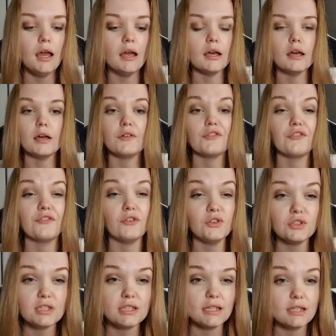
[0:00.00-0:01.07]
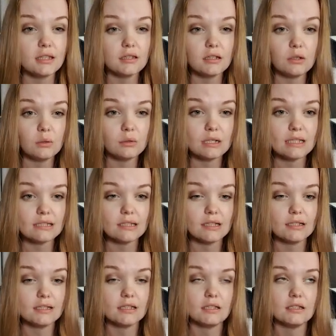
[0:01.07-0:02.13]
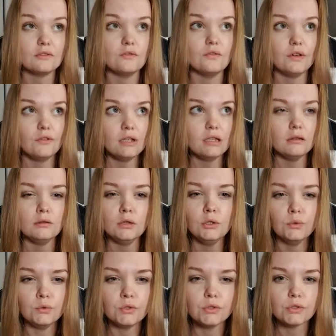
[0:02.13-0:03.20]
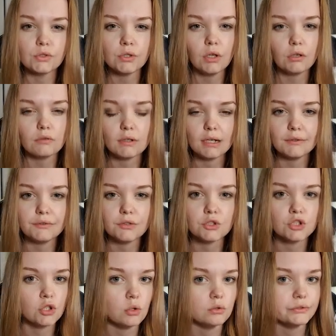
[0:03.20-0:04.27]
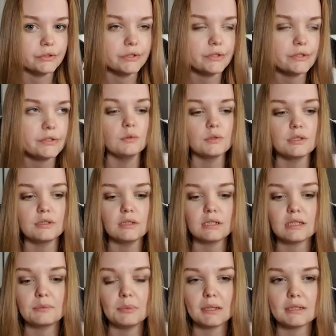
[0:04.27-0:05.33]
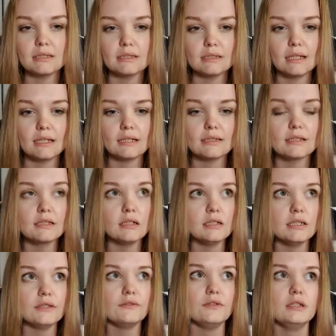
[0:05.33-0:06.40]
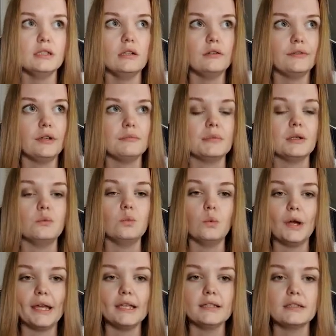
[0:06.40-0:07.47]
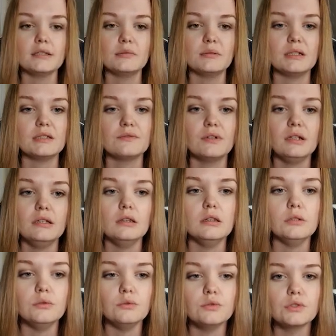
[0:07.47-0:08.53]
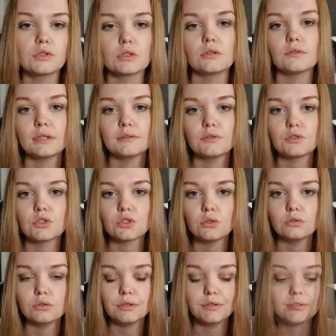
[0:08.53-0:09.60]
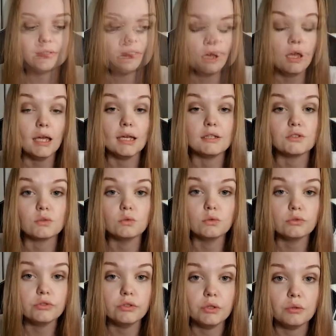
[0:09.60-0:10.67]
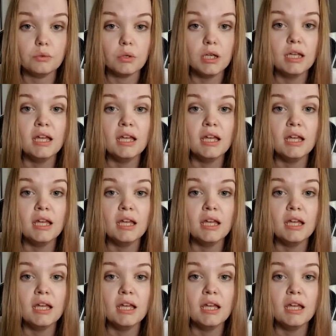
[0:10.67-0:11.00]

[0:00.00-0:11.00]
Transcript: Uh, first thing that I want to say is that it's very loose around the shoulders. Wasn't expecting that. It's nice fitting around my waist, but it's very loose around the shoulders. It's also